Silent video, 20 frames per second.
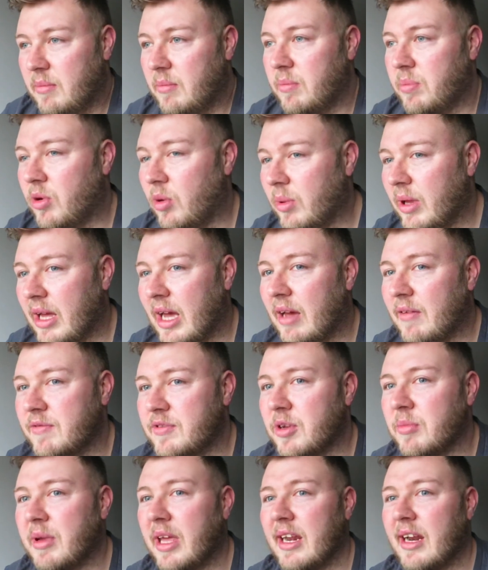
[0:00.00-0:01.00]
probably have
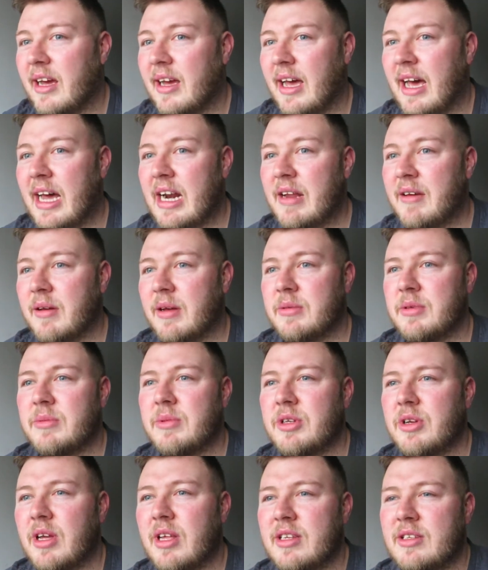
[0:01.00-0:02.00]
some kind of,
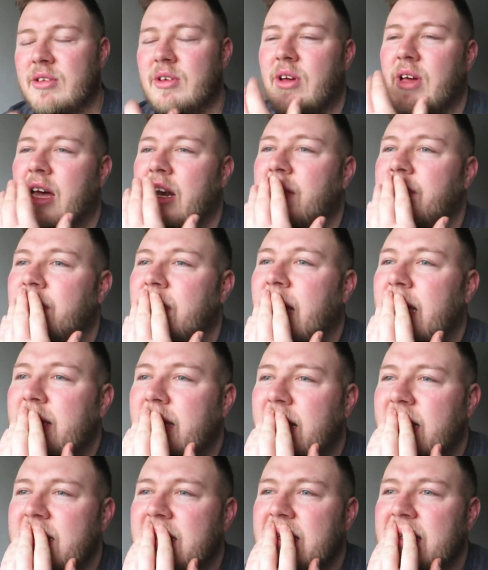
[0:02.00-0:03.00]
it's not
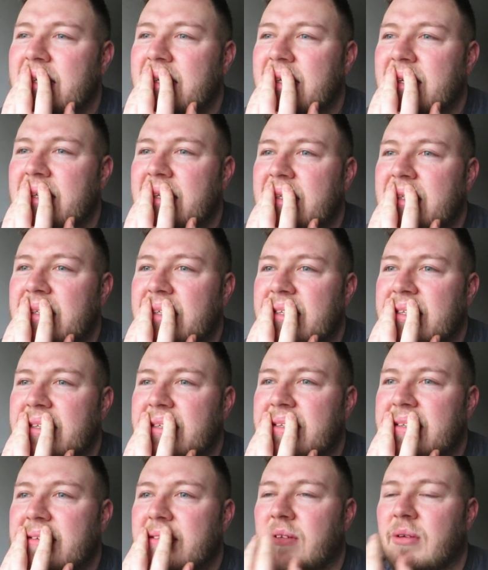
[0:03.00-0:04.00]
anaphylactic, is it?
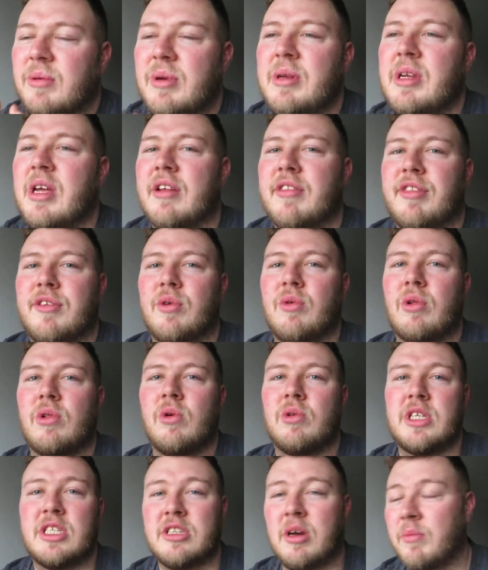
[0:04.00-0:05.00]
Or your throat
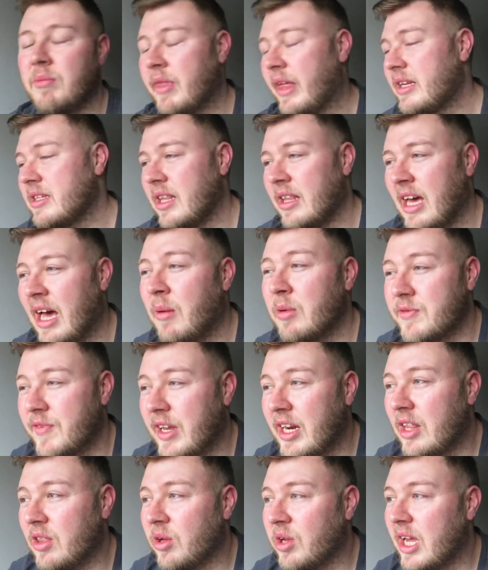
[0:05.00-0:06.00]
closes up and things like that. I was
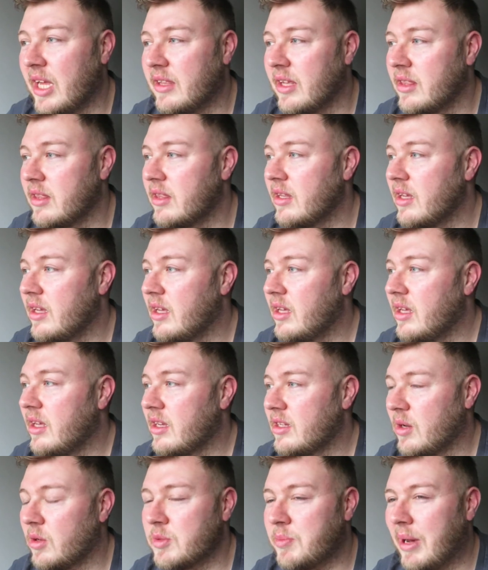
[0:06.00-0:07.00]
very lucky it didn't,
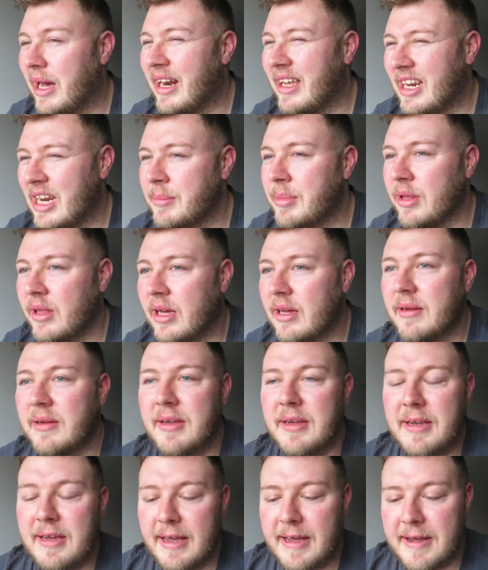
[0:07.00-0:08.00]
because I was panicking about
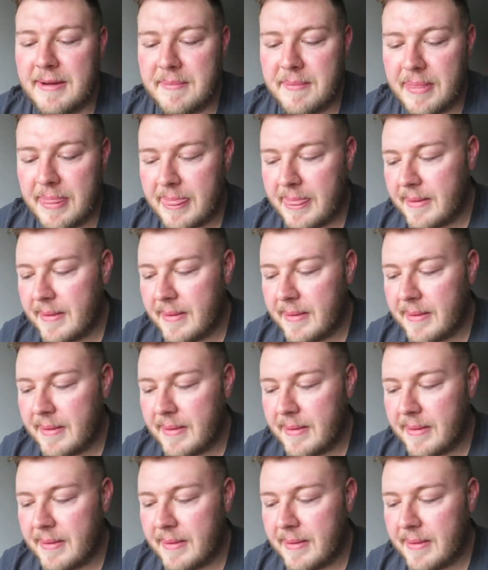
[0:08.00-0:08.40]
that.